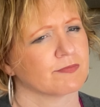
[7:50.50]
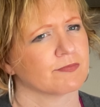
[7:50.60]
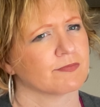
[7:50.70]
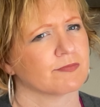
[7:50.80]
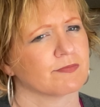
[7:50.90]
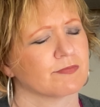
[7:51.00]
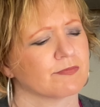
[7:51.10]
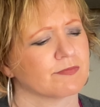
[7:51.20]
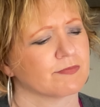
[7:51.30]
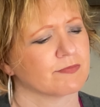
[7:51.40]

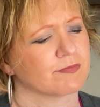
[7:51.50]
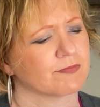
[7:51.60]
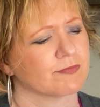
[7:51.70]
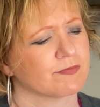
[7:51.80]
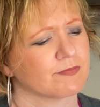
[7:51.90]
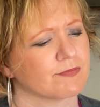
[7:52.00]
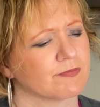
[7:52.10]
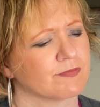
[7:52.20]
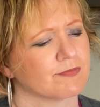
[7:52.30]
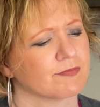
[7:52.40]

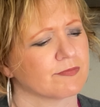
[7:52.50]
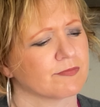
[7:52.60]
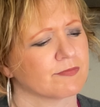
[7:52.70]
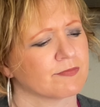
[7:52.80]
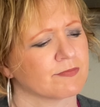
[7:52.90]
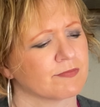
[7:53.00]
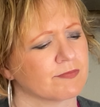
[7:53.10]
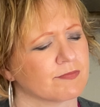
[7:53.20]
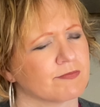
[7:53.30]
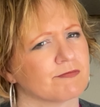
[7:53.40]

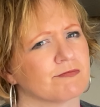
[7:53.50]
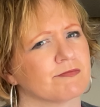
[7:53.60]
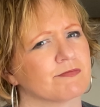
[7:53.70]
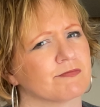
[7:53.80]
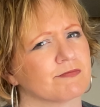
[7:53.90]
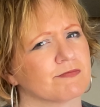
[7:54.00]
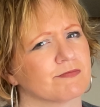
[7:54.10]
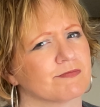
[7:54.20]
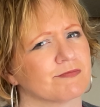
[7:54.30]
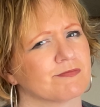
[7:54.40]

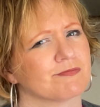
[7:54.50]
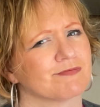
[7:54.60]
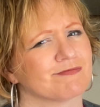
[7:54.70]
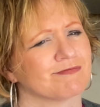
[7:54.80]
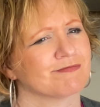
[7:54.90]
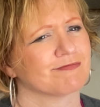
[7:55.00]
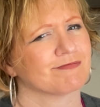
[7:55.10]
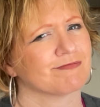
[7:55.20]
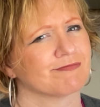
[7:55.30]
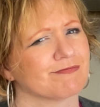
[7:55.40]

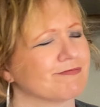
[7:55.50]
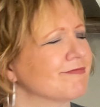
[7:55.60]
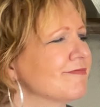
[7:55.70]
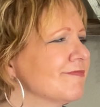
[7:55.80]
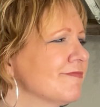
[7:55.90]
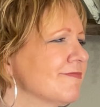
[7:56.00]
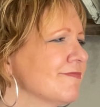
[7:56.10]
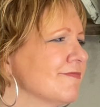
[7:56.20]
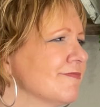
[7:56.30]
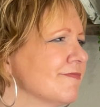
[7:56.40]

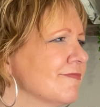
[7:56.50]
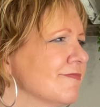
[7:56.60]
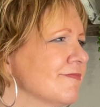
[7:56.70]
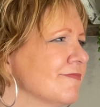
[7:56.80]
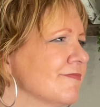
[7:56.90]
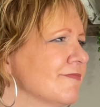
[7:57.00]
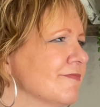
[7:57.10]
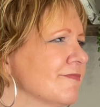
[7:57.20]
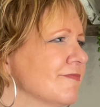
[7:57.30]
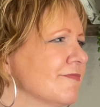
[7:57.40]

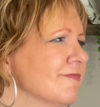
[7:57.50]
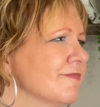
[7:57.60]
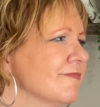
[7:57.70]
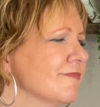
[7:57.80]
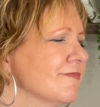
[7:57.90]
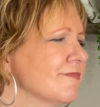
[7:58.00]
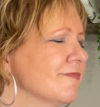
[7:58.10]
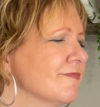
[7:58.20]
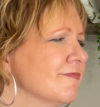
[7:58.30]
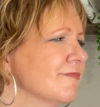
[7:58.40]
The person shown says nothing.